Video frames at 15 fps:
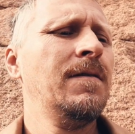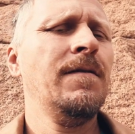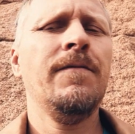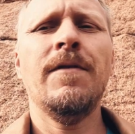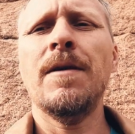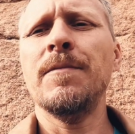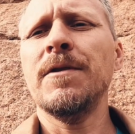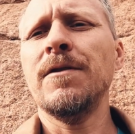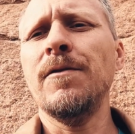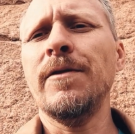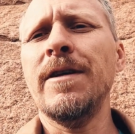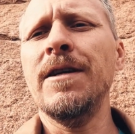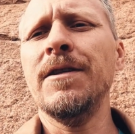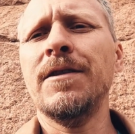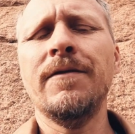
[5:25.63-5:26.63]
Famous
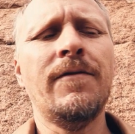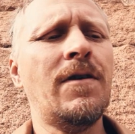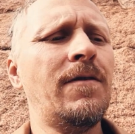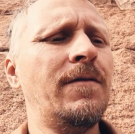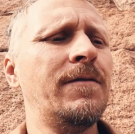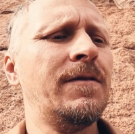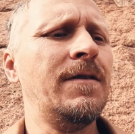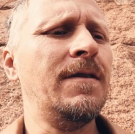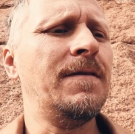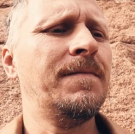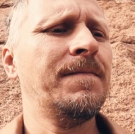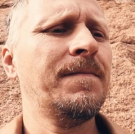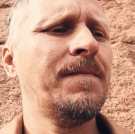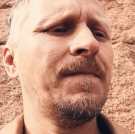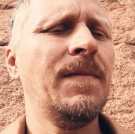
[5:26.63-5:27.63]
location of all those
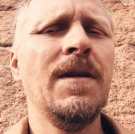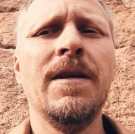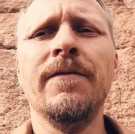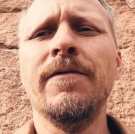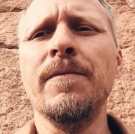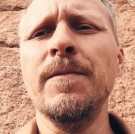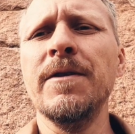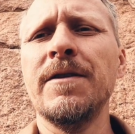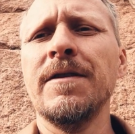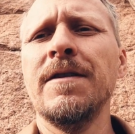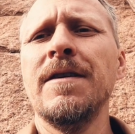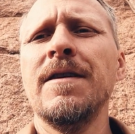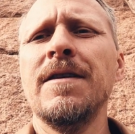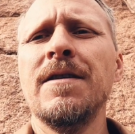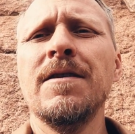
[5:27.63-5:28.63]
infamous
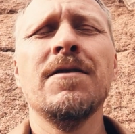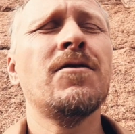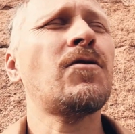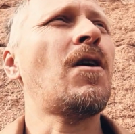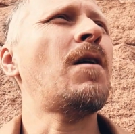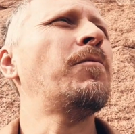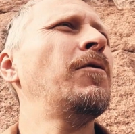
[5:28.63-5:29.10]
straw